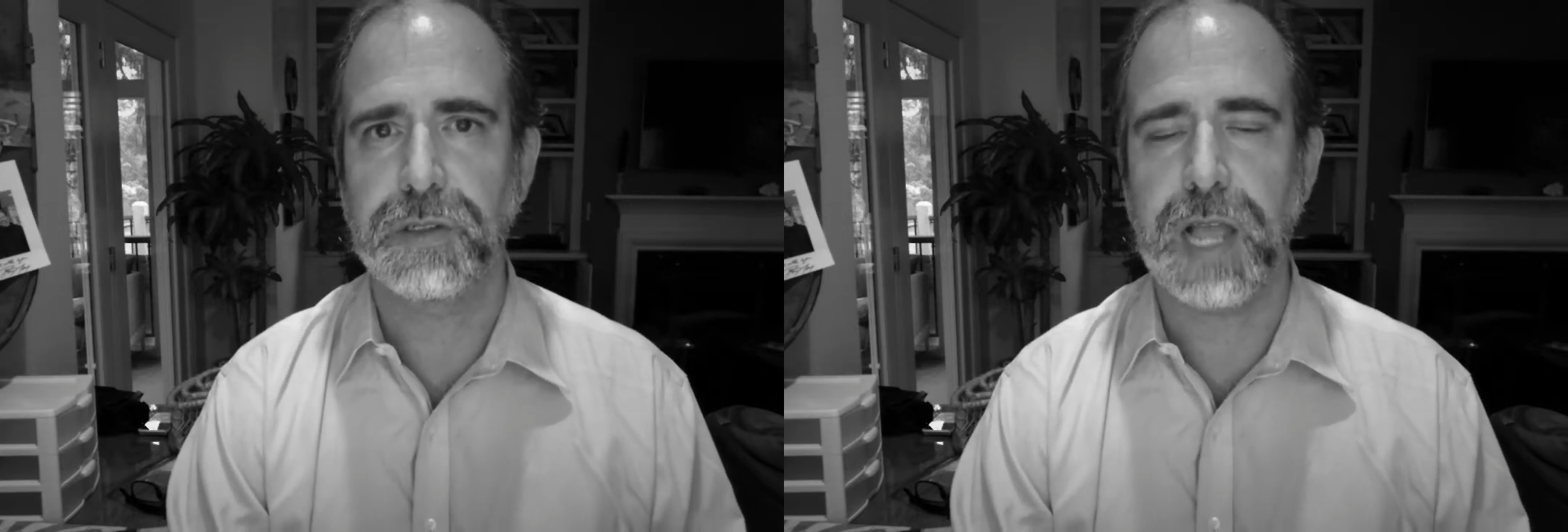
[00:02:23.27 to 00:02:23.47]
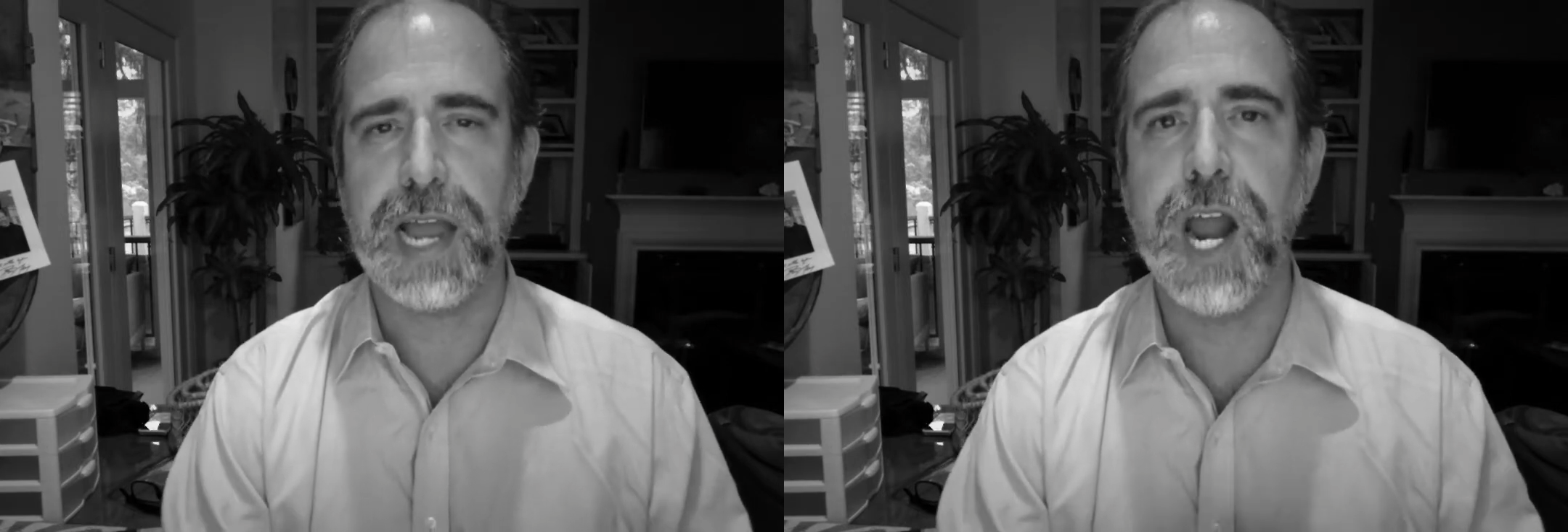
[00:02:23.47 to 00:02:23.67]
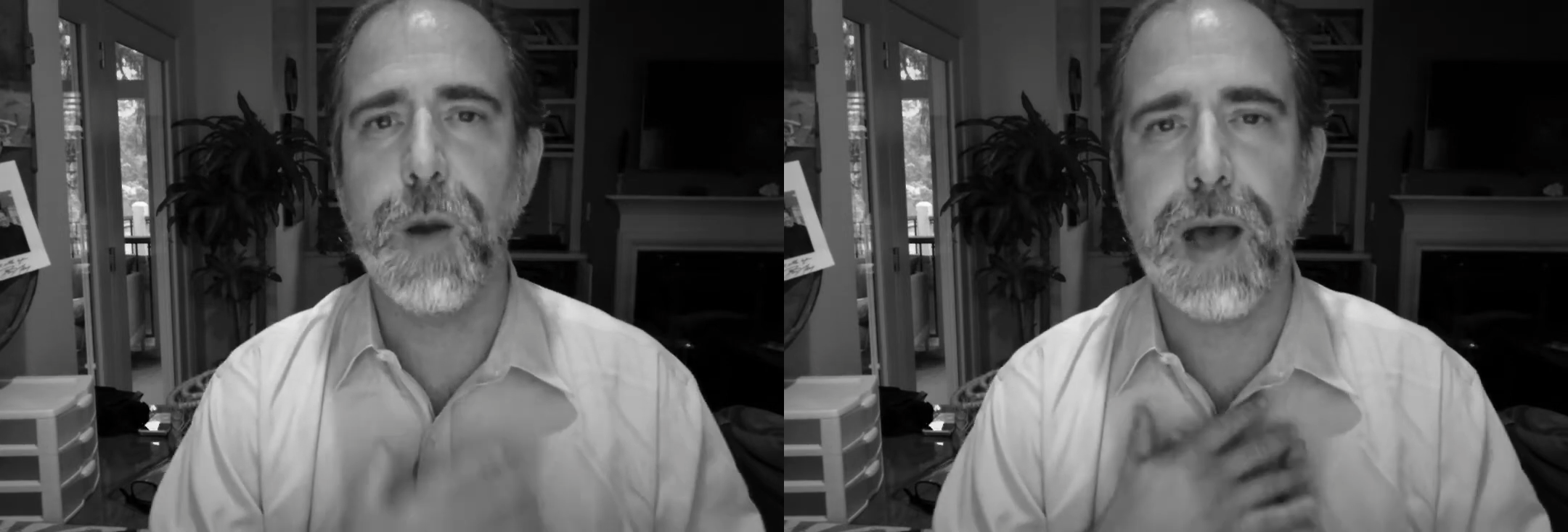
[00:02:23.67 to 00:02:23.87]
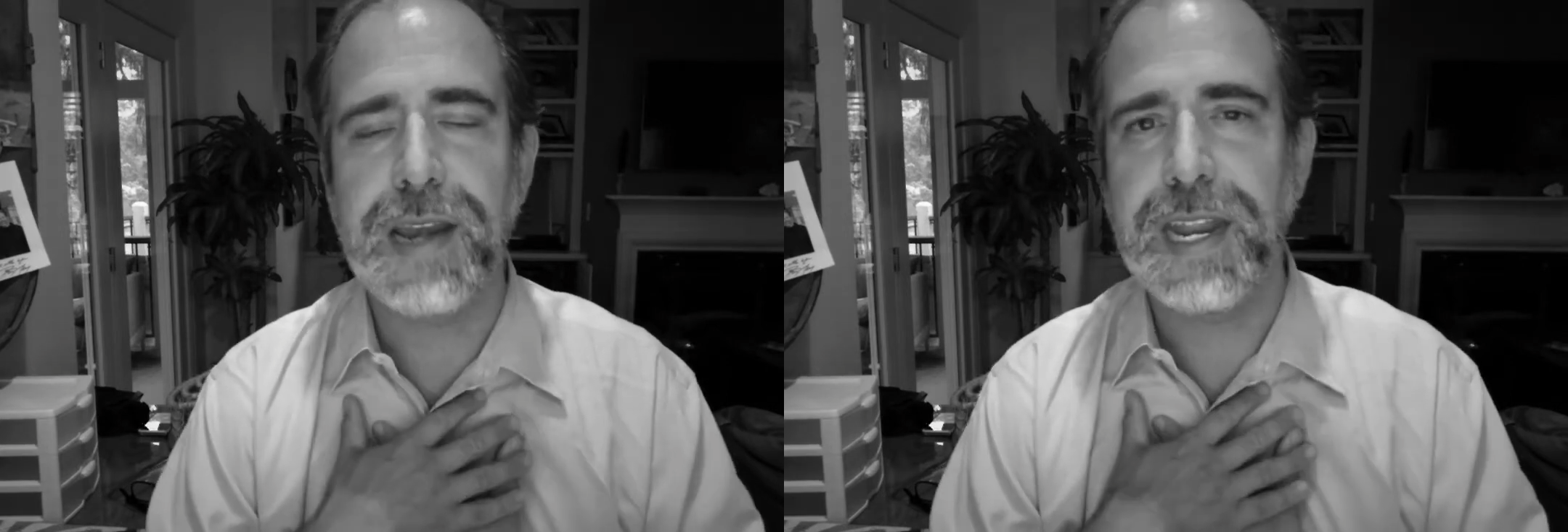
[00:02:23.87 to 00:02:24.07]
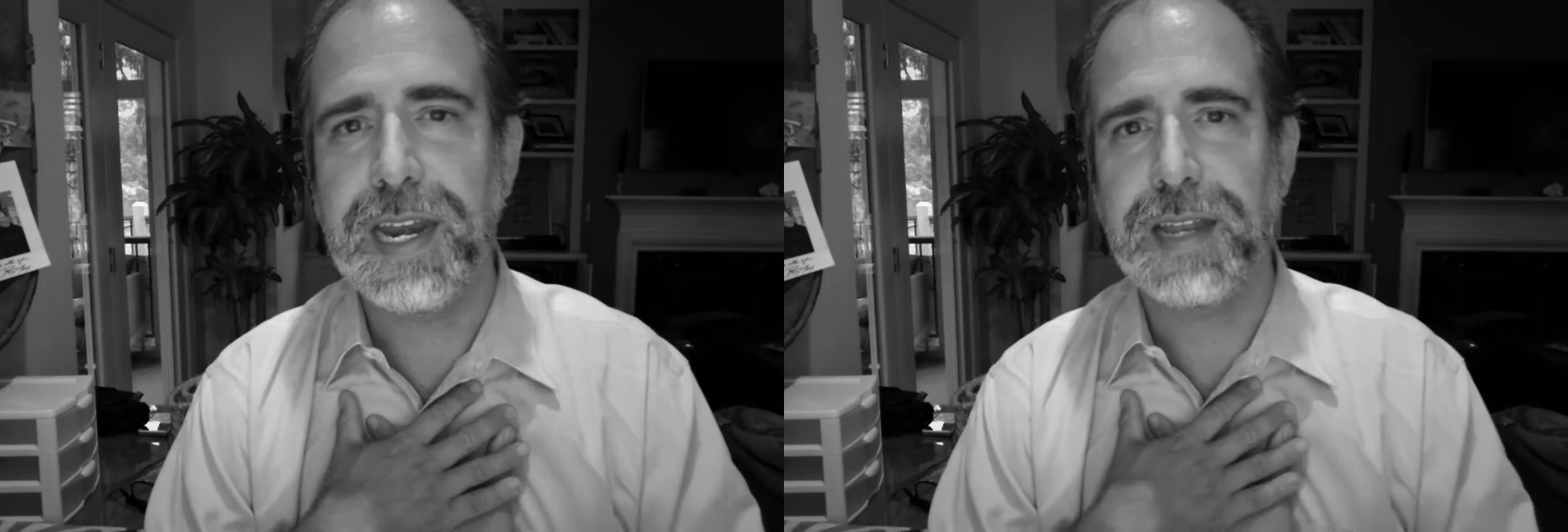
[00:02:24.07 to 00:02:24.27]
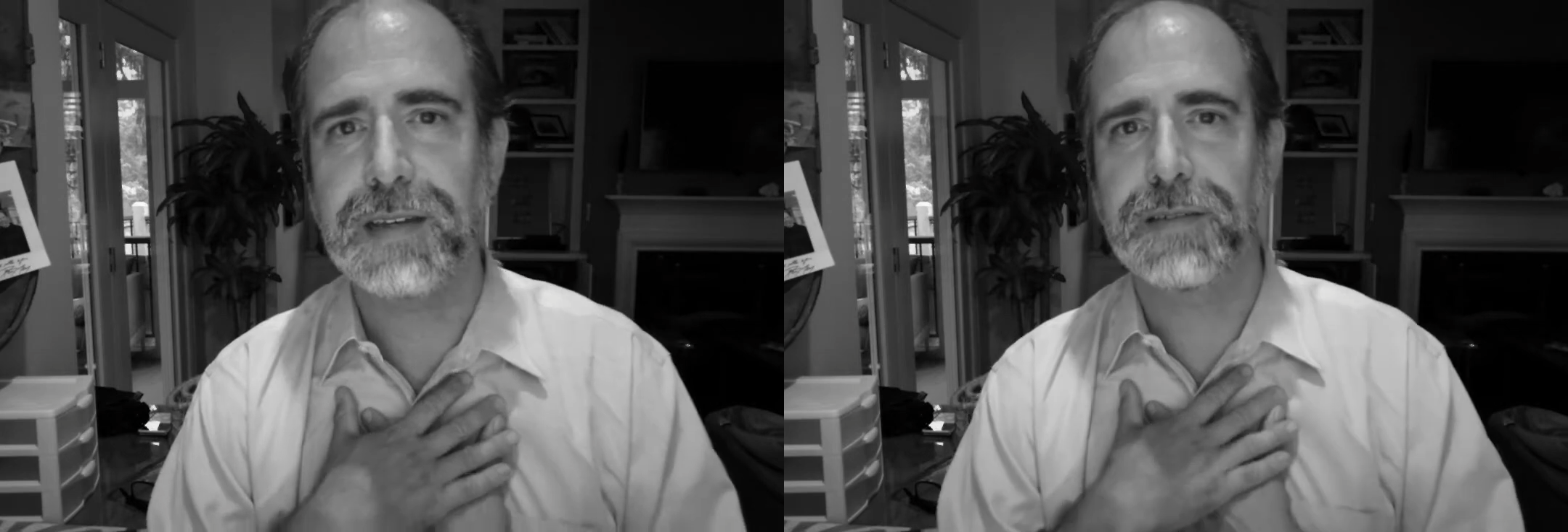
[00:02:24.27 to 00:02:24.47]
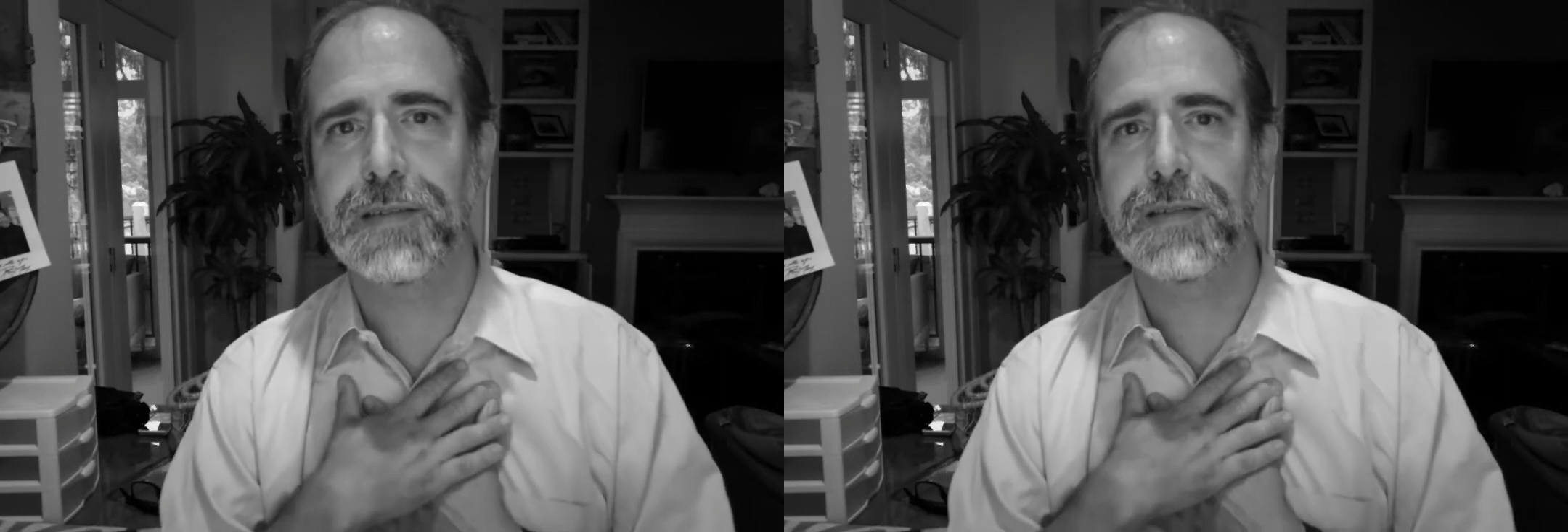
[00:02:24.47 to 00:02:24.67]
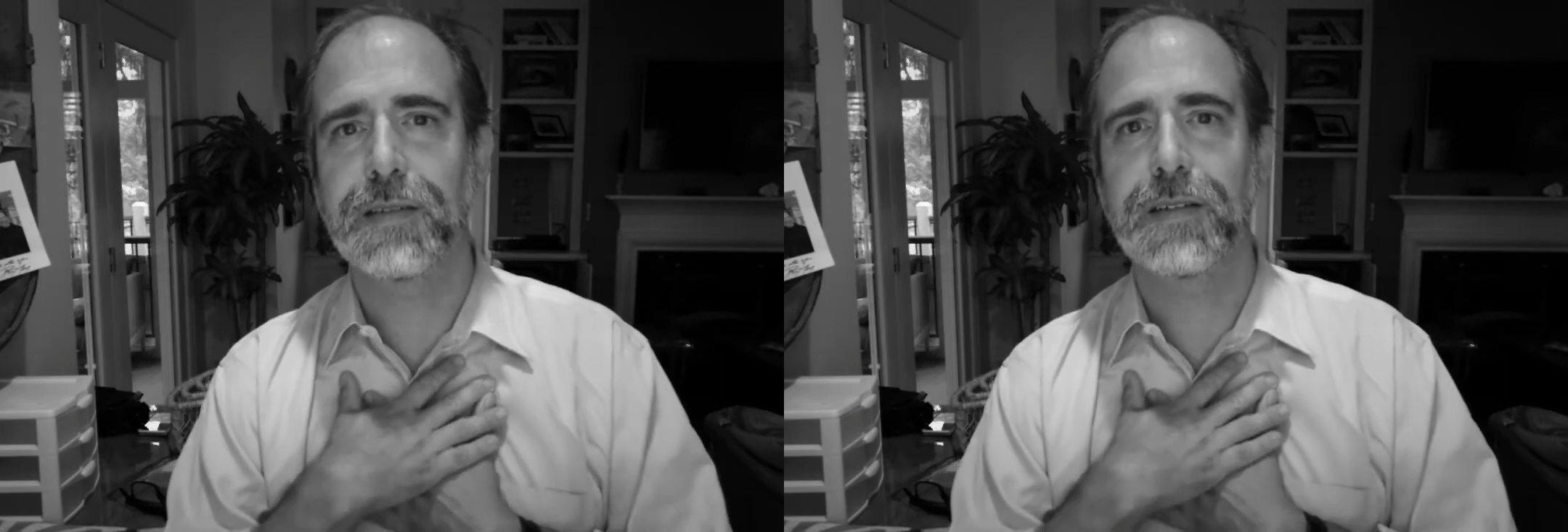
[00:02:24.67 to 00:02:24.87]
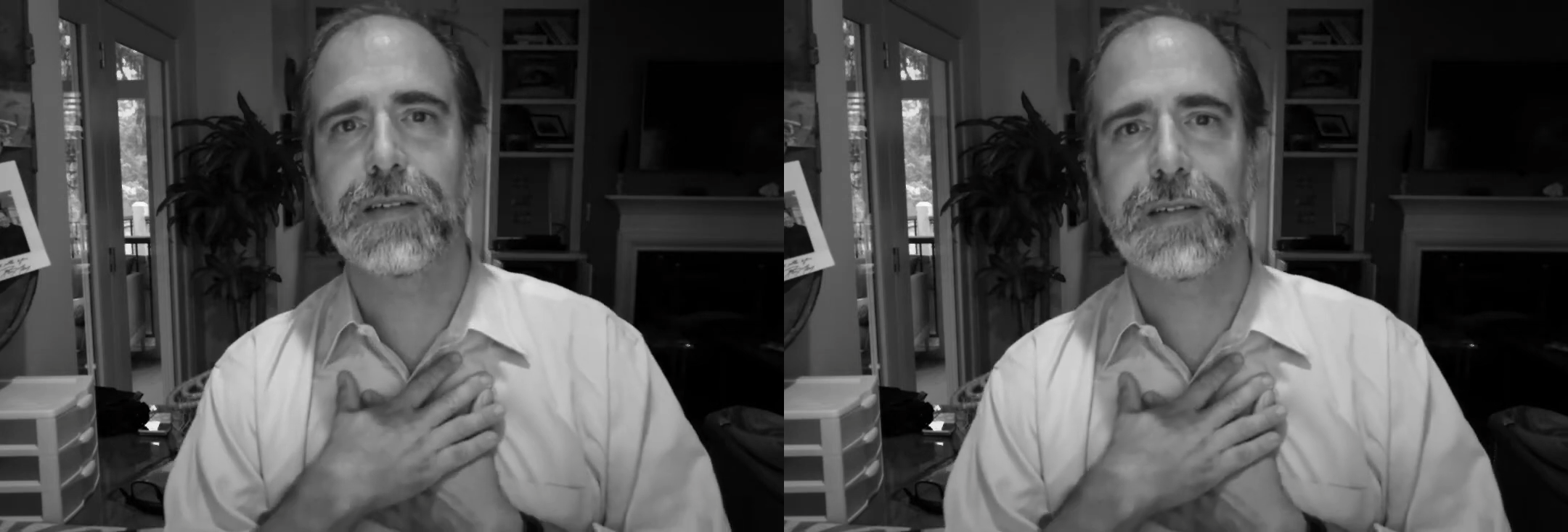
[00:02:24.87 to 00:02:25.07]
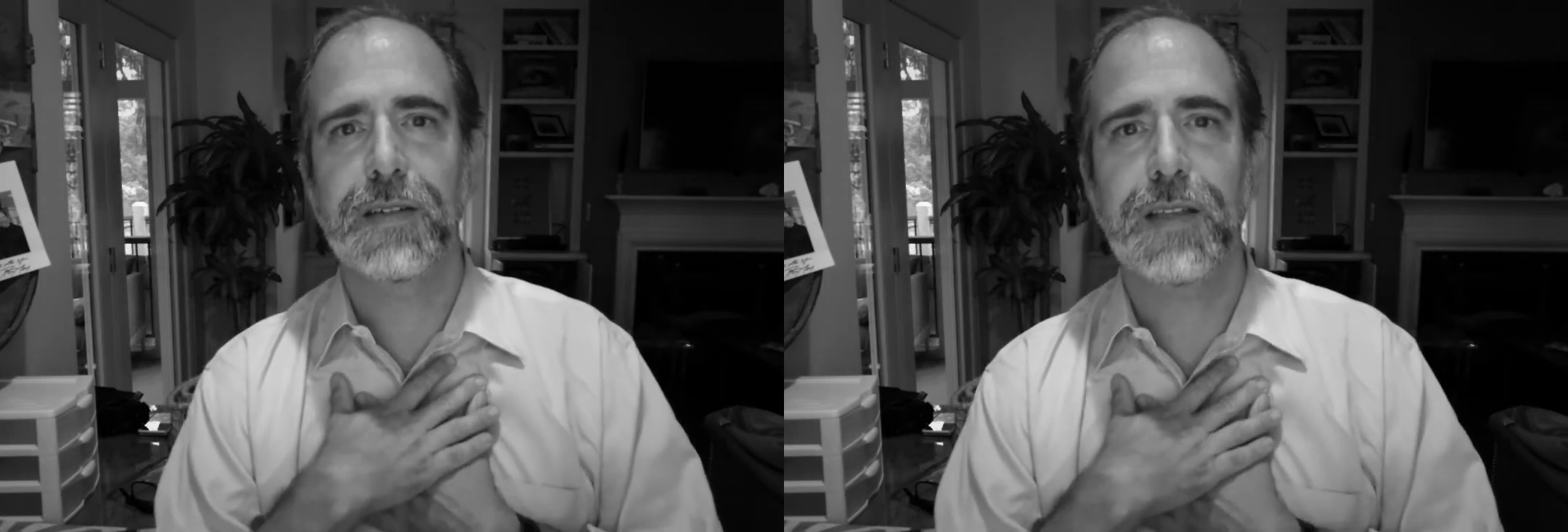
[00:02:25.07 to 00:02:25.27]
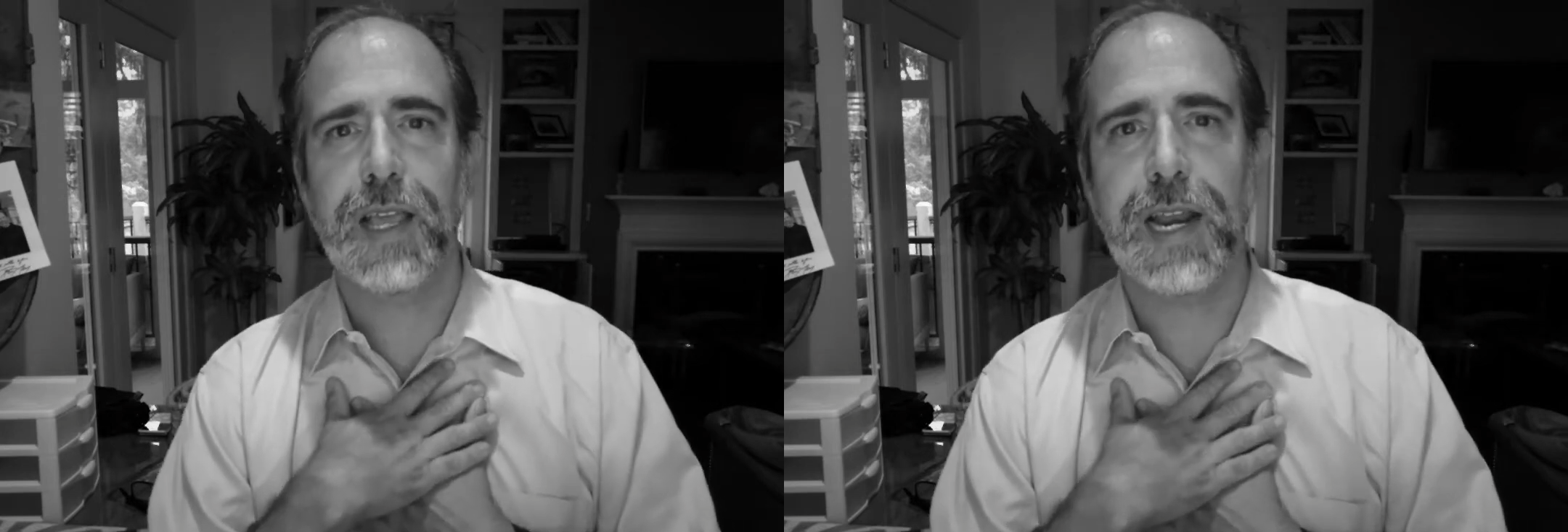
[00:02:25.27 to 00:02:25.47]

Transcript: I know I need it, and